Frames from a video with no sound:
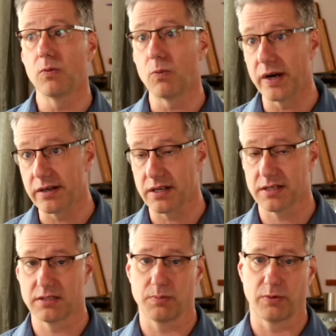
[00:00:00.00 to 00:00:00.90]
Where
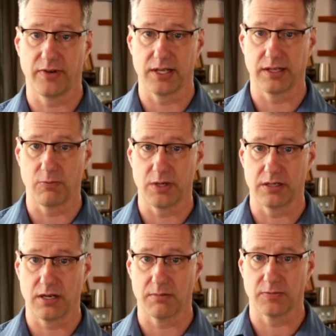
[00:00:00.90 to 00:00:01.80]
does the prevailing
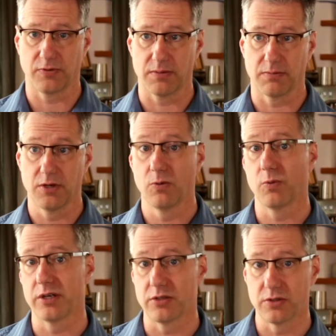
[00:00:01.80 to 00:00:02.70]
wind come from?
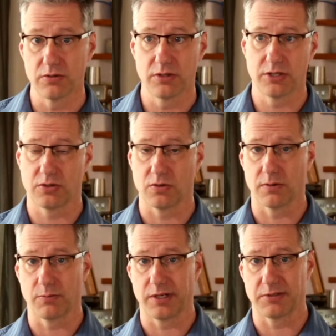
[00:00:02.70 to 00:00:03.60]
Where do the
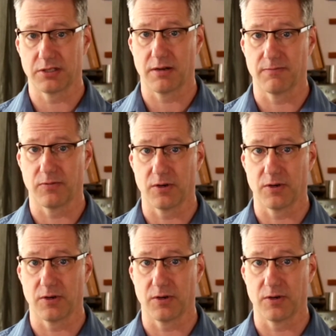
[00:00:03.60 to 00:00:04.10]
storm winds come